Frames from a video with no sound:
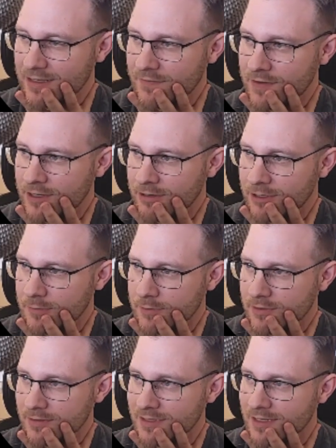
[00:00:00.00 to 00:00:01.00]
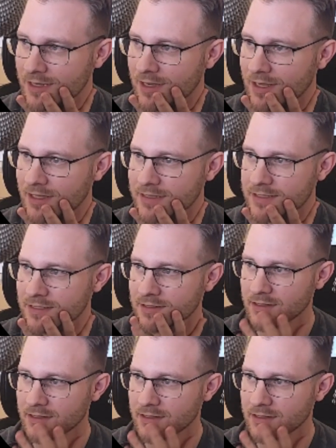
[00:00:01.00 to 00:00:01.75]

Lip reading: a variable, not